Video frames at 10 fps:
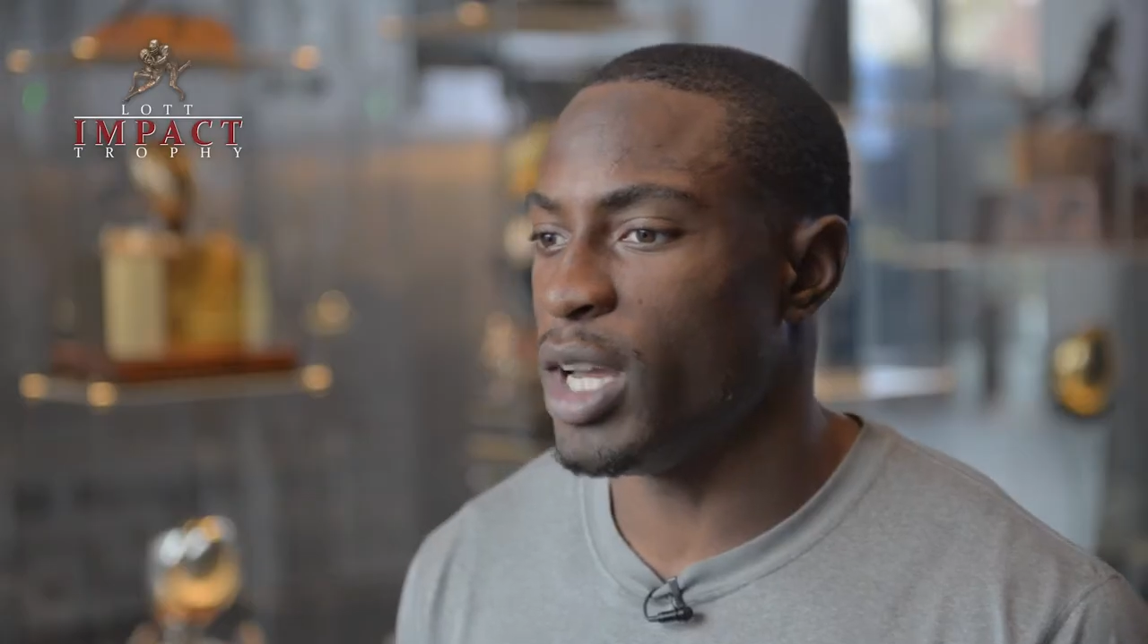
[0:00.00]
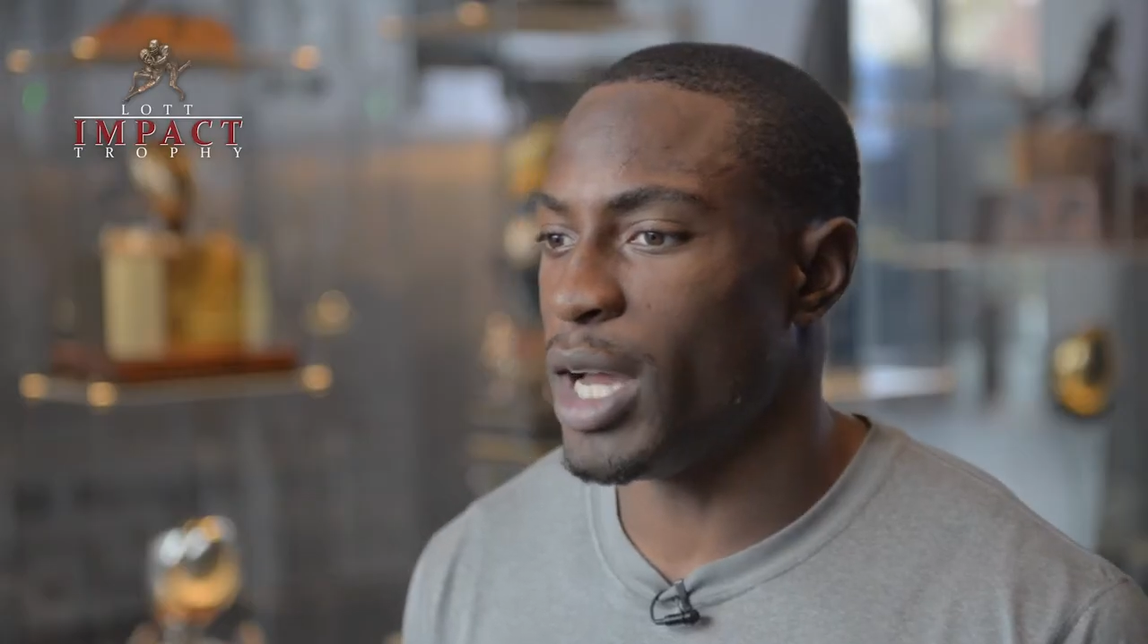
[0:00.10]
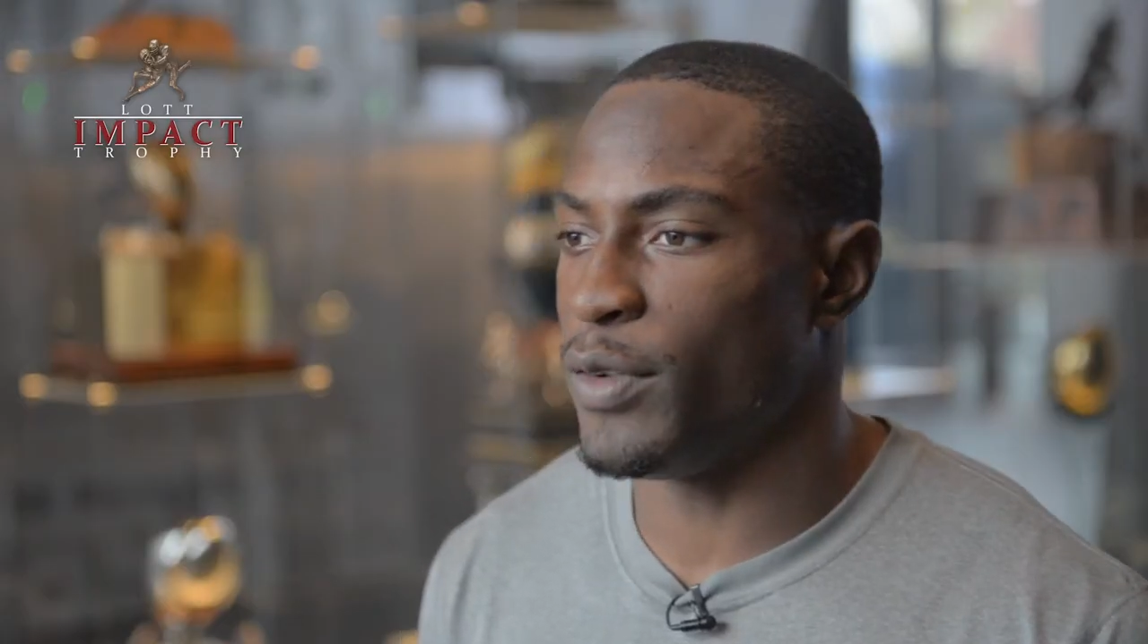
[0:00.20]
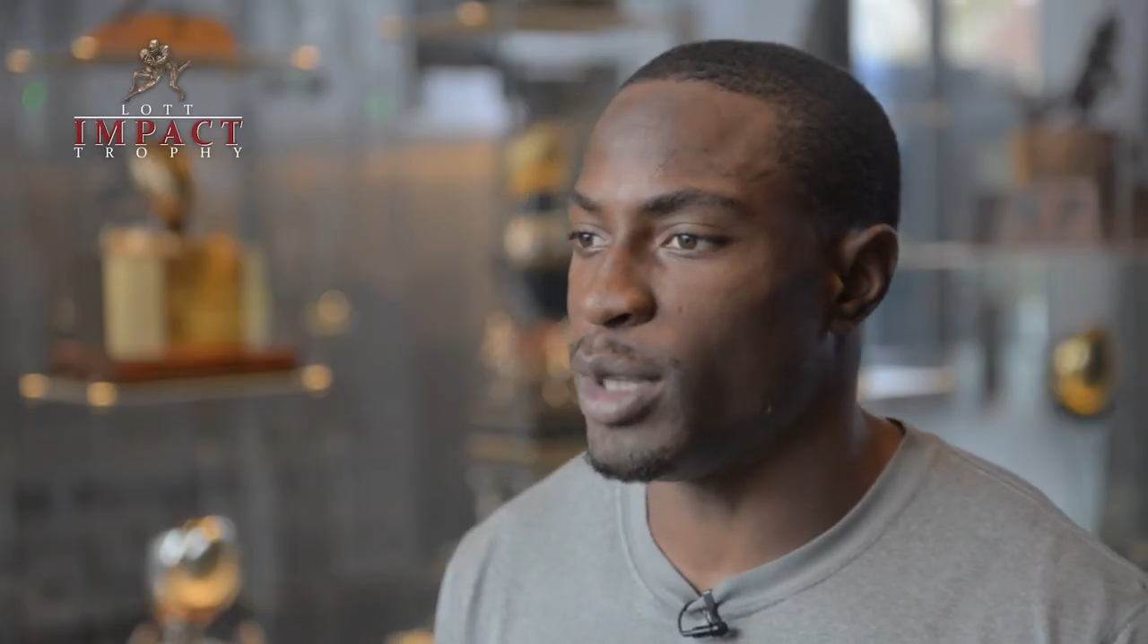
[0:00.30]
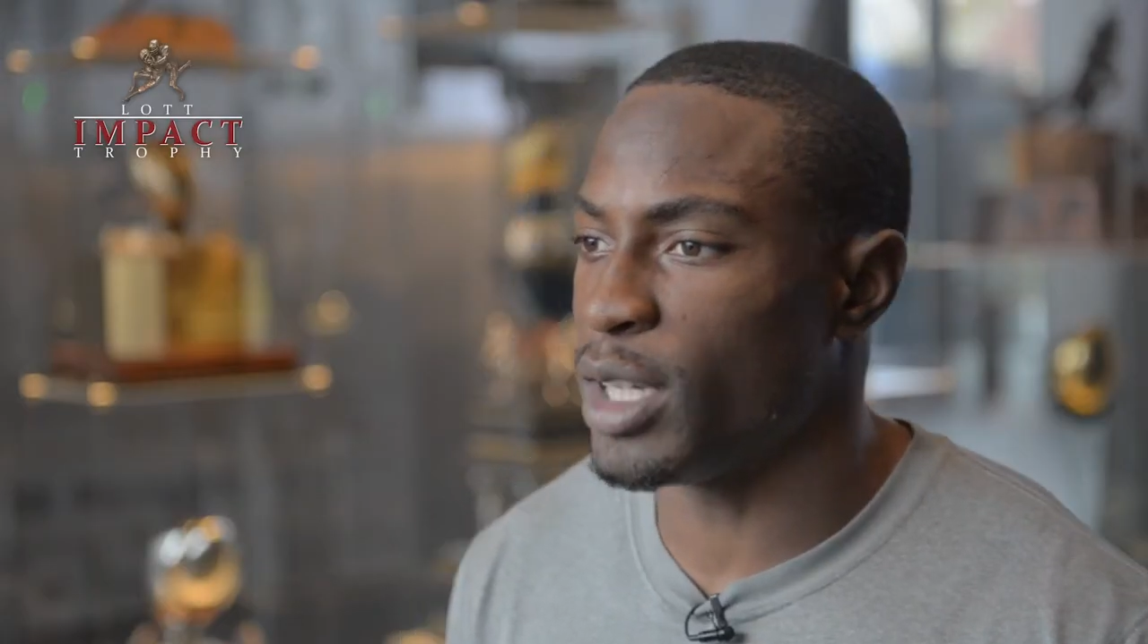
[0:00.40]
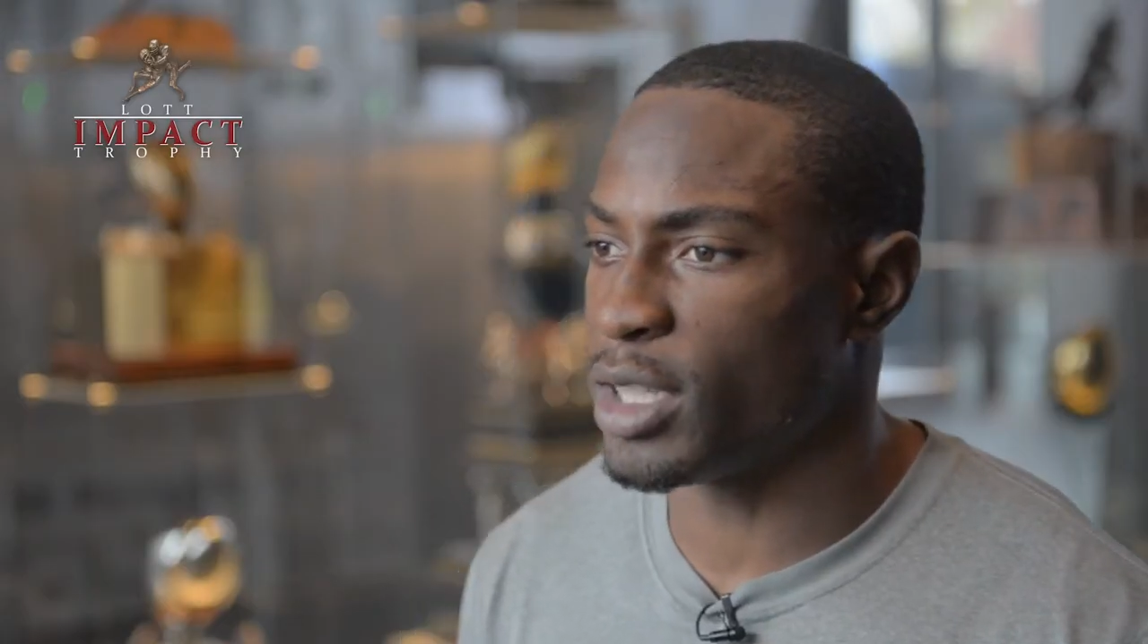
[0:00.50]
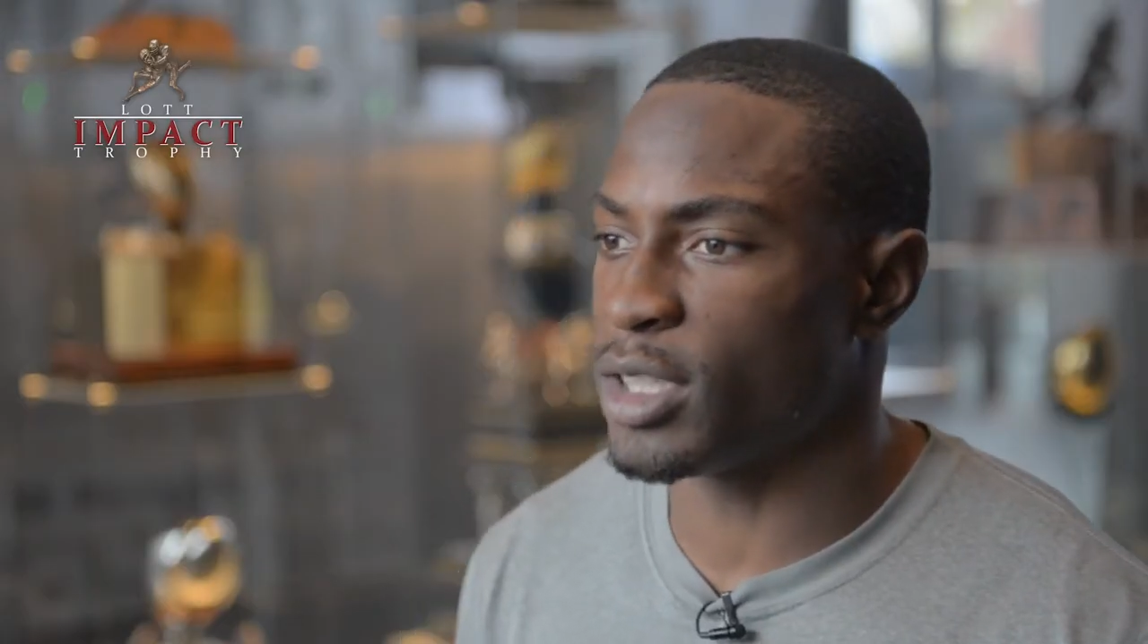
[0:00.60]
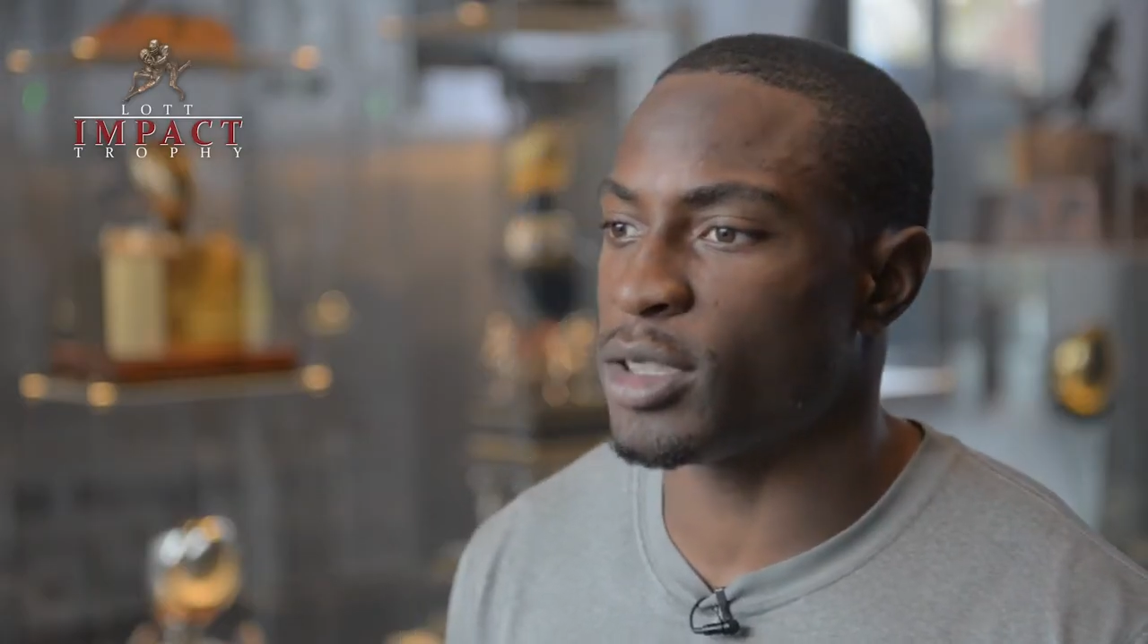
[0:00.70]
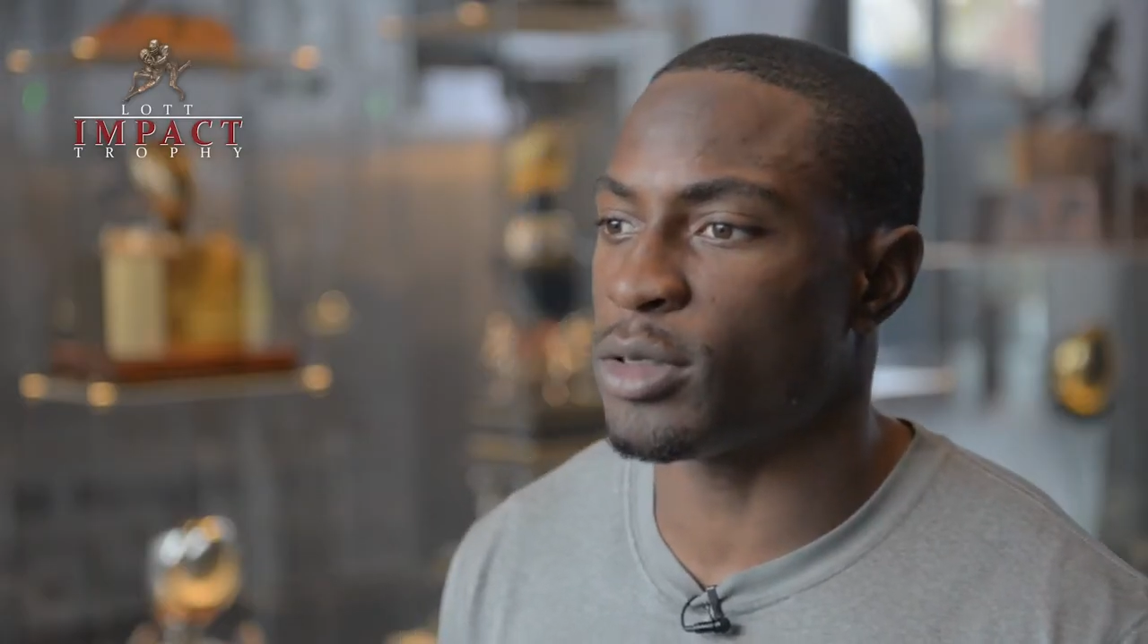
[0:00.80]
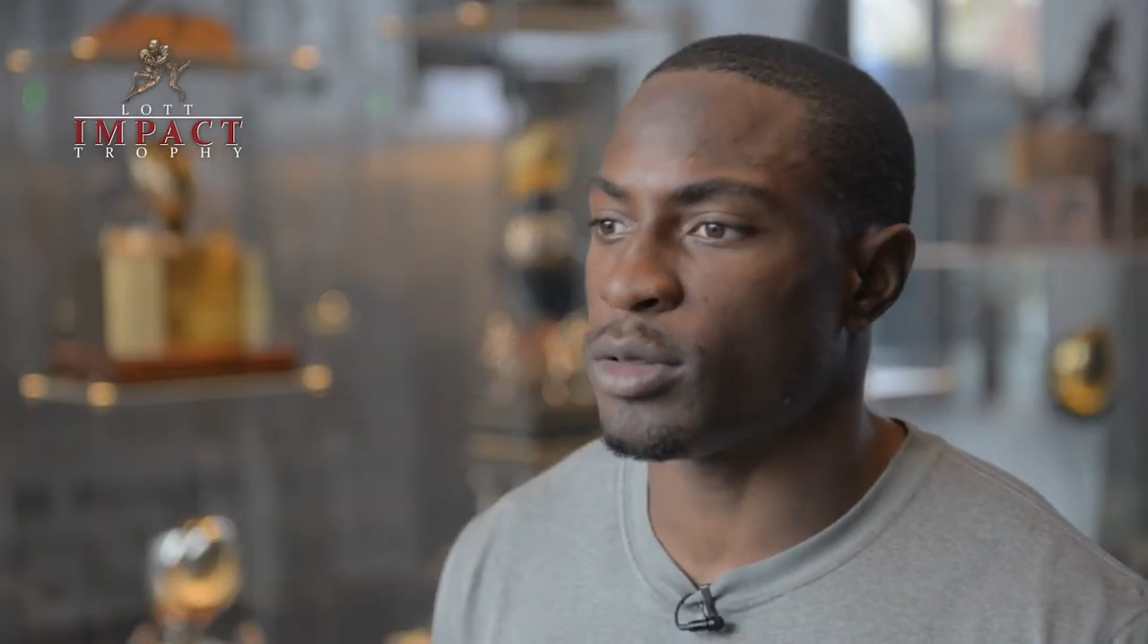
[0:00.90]
everything and
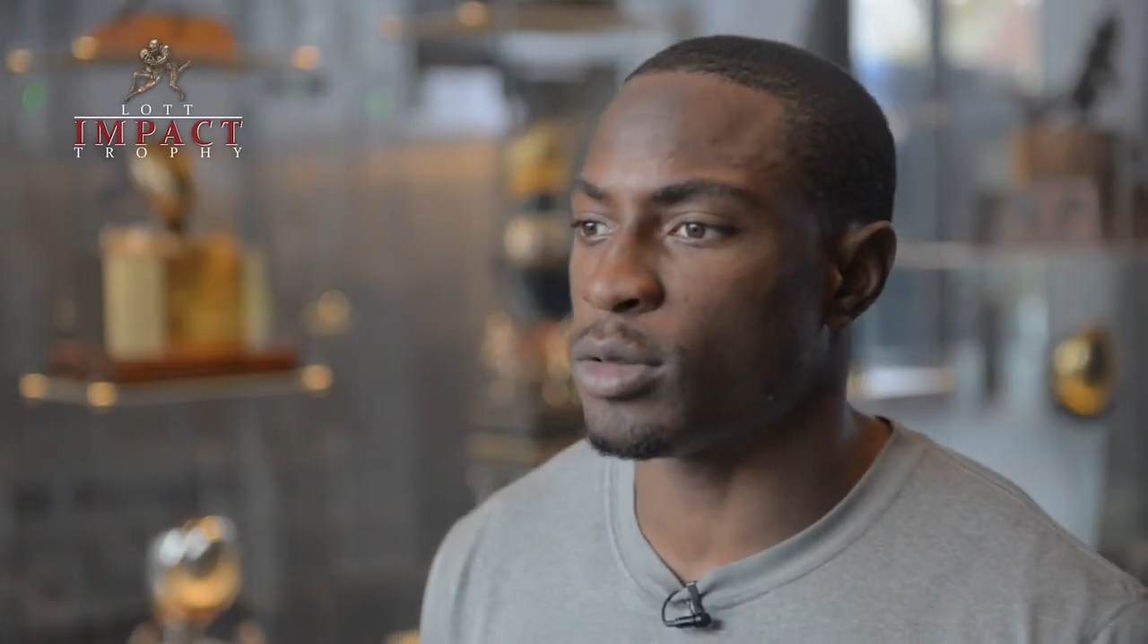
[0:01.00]
has